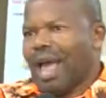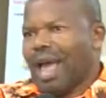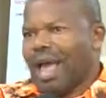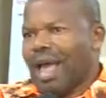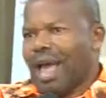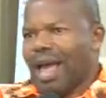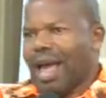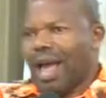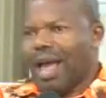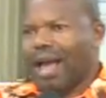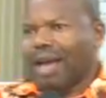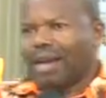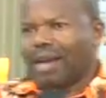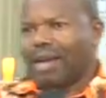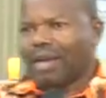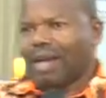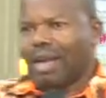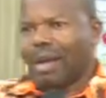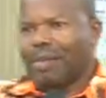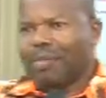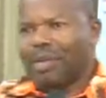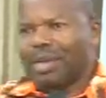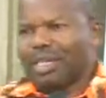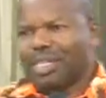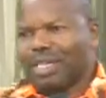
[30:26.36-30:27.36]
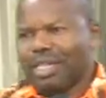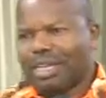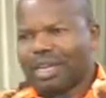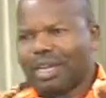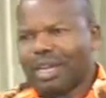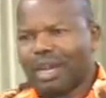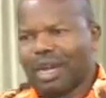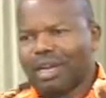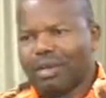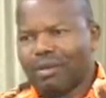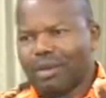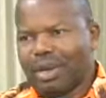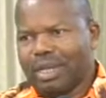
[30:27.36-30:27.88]
are capitated
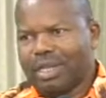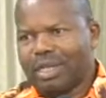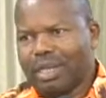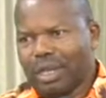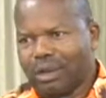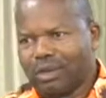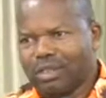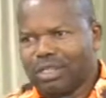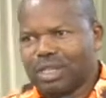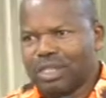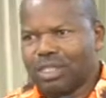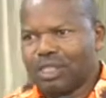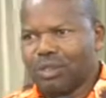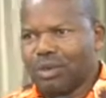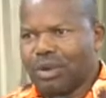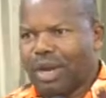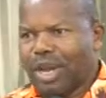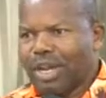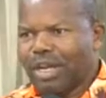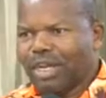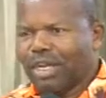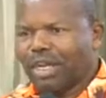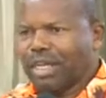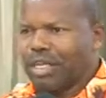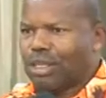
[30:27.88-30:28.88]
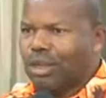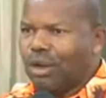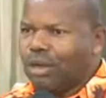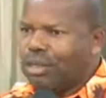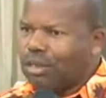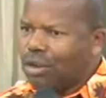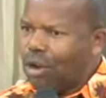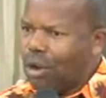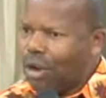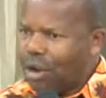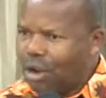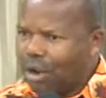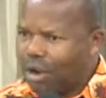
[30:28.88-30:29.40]
at 1,200,
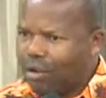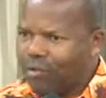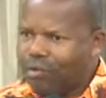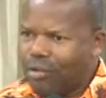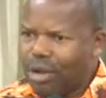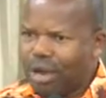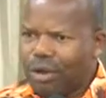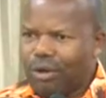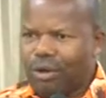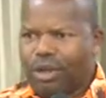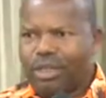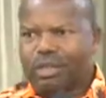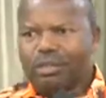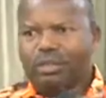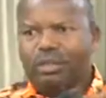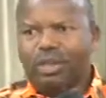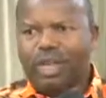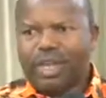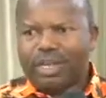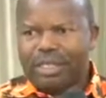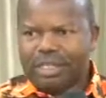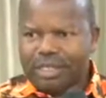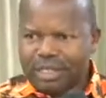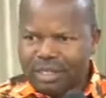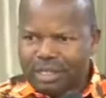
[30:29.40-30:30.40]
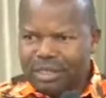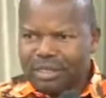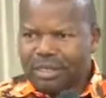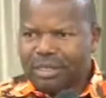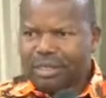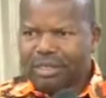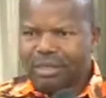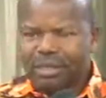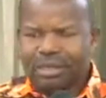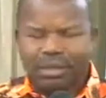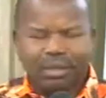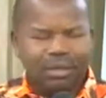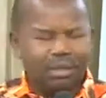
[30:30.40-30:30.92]
not all of you are going to get
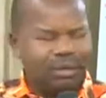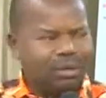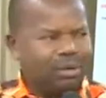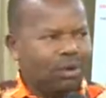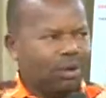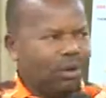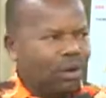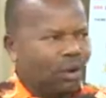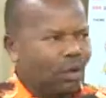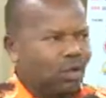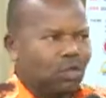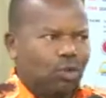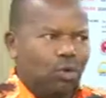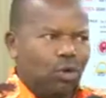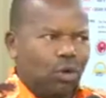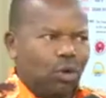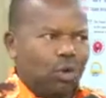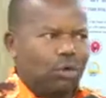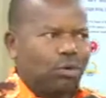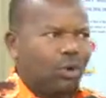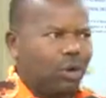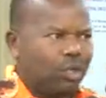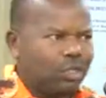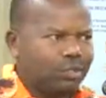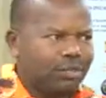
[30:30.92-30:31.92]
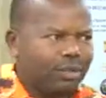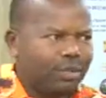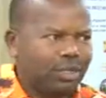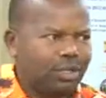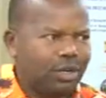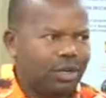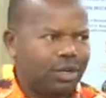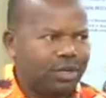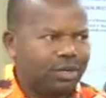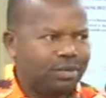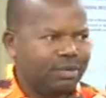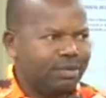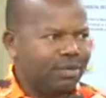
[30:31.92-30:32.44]
or to go to
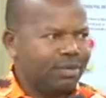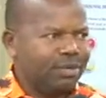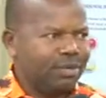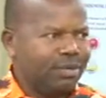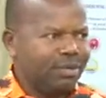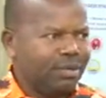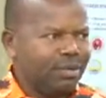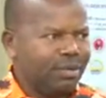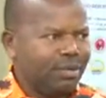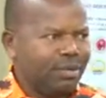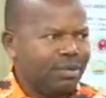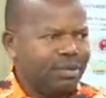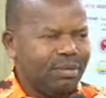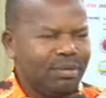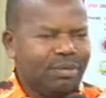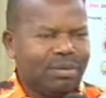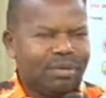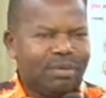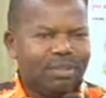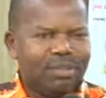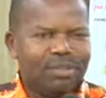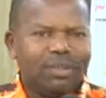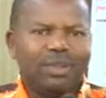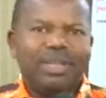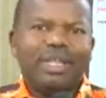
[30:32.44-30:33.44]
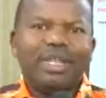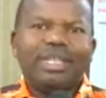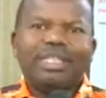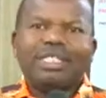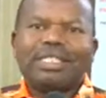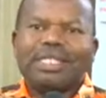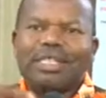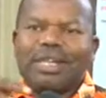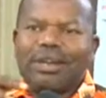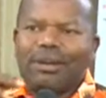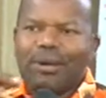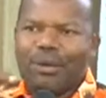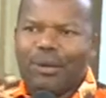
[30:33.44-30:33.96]
hospital. So
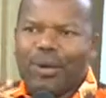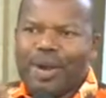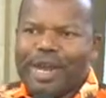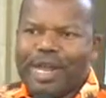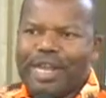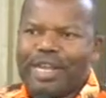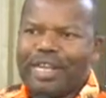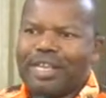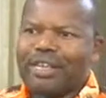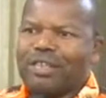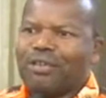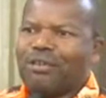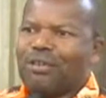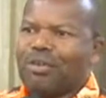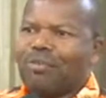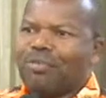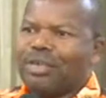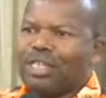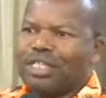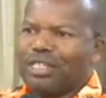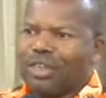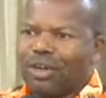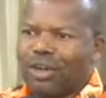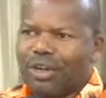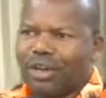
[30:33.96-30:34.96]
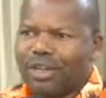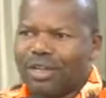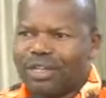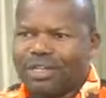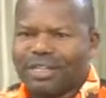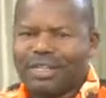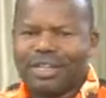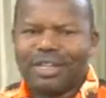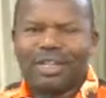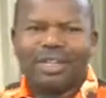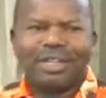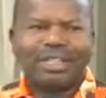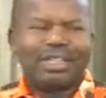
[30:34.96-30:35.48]
there's no way you'll be
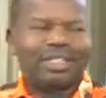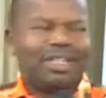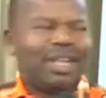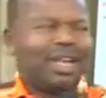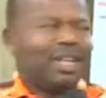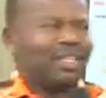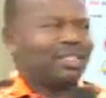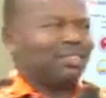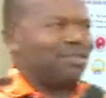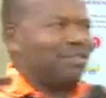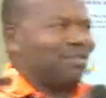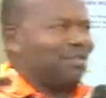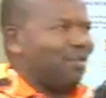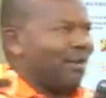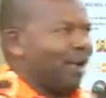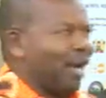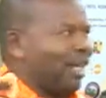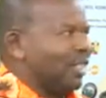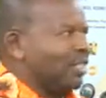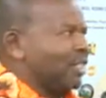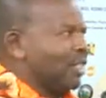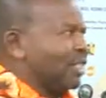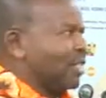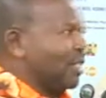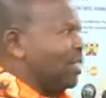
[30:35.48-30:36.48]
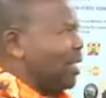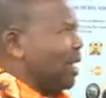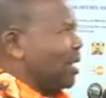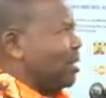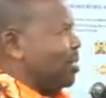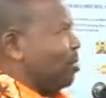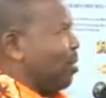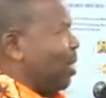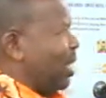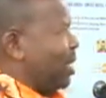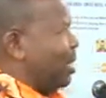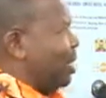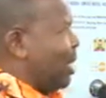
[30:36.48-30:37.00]
told that yours is
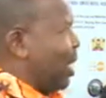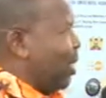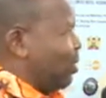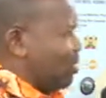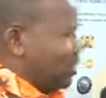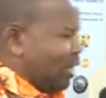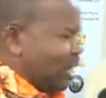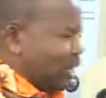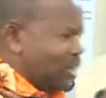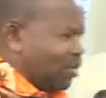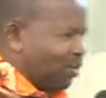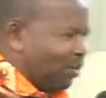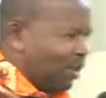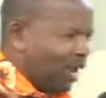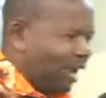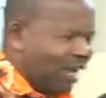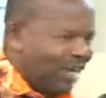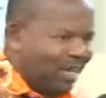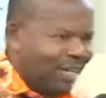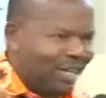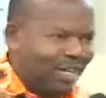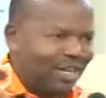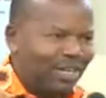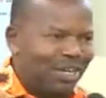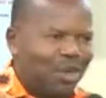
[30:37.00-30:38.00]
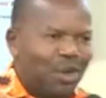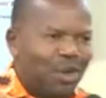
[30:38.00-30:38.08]
just 1,200.